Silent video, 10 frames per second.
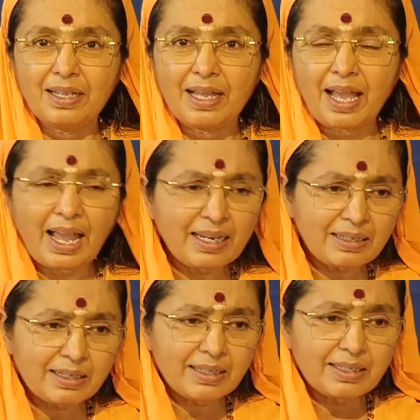
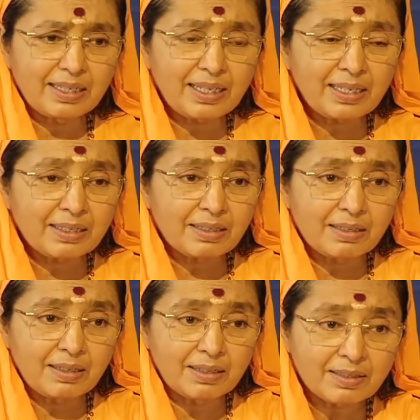and he
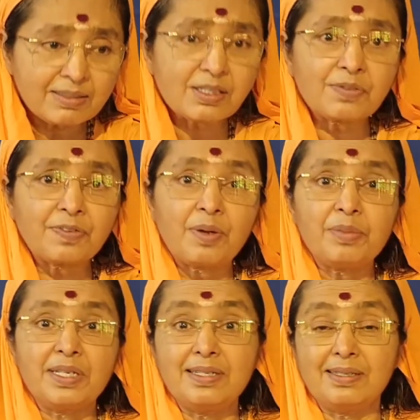learns from
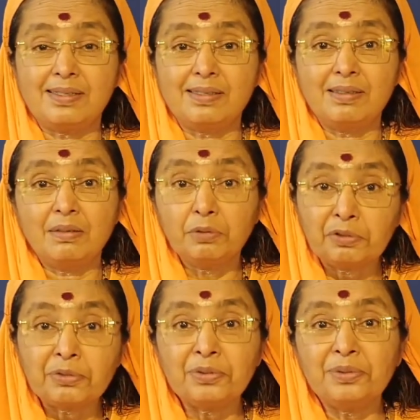his
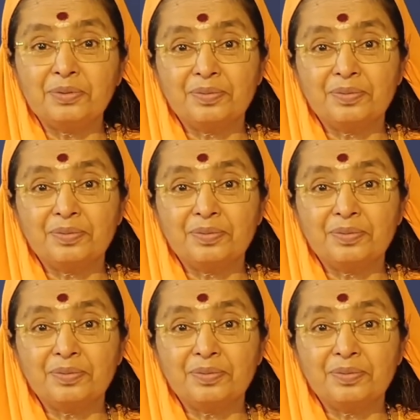guru.